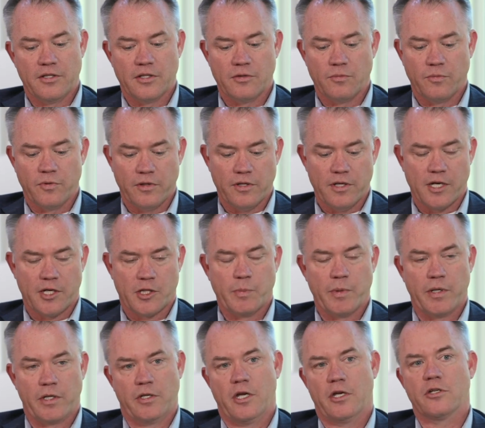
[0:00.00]
is what the
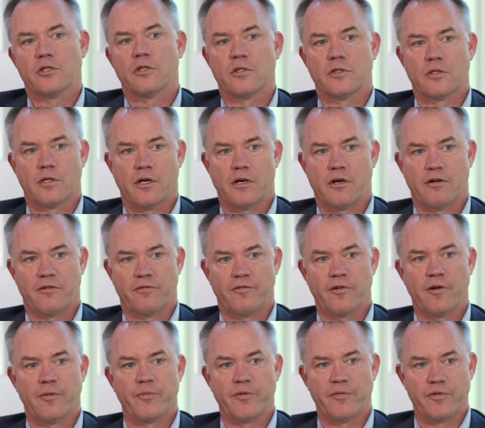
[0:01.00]
expectations are
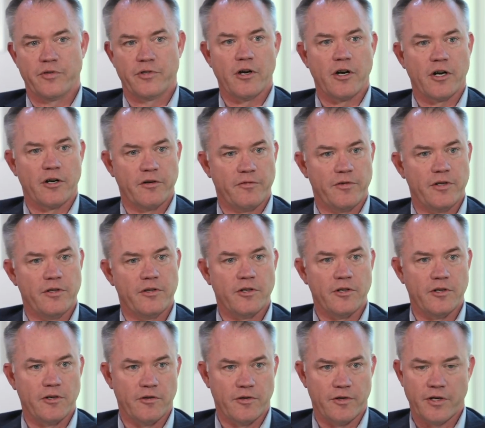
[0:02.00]
from the photography that
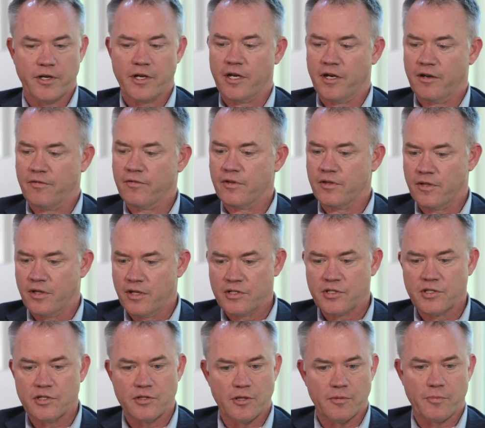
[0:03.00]
you're going to have, and this
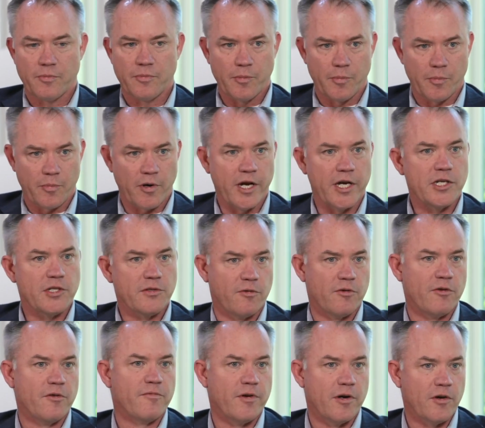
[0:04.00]
is the price for
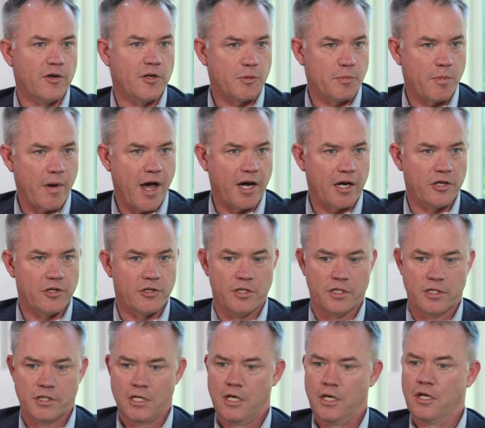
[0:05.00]
the various
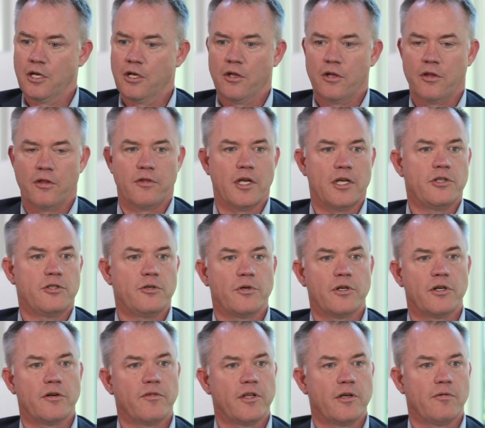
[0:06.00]
packages. They do
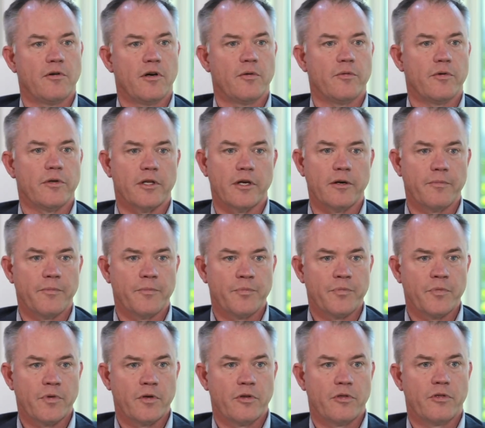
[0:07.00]
whatever they want with it.
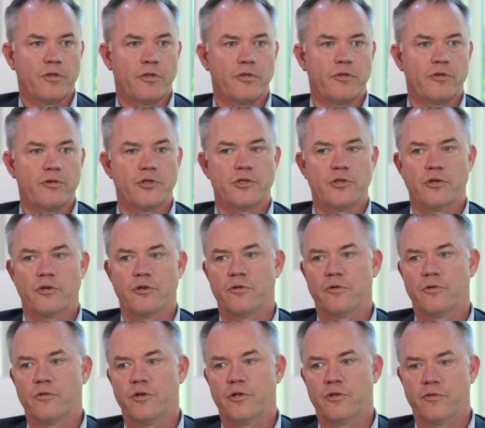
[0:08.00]

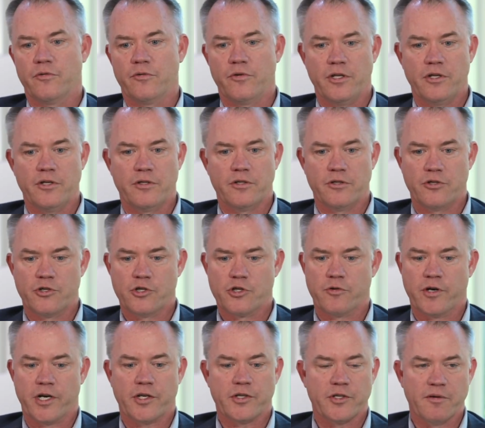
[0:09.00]
Exactly. You don't need to
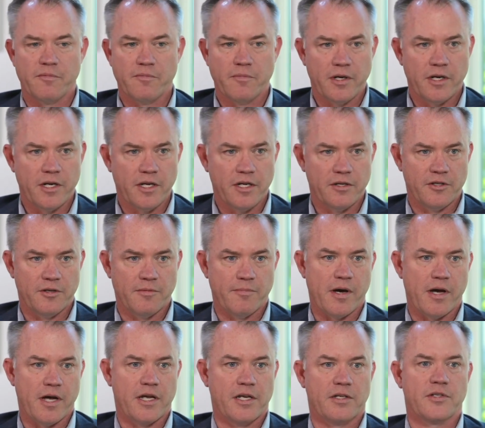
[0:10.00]
trick somebody into
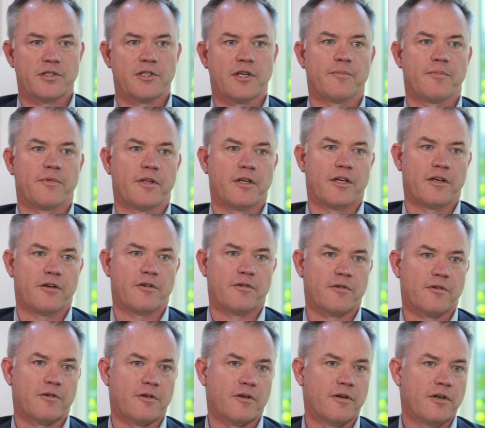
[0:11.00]
buying something
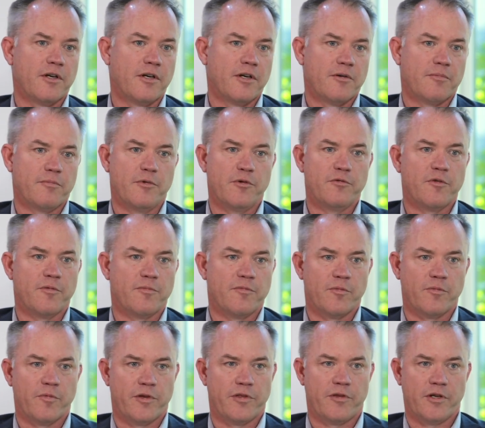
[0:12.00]
or move them
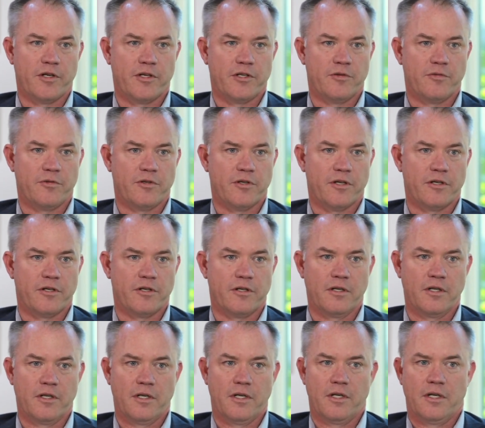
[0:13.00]
from one thing to another.
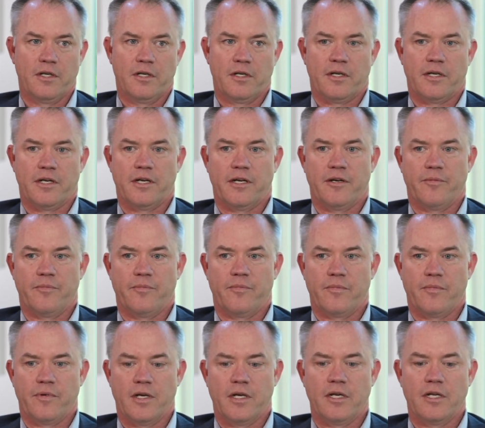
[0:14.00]

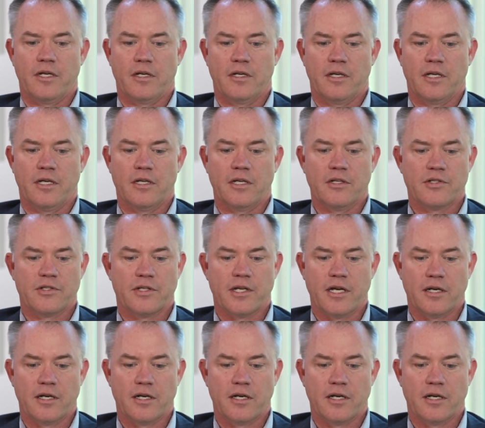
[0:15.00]
And it's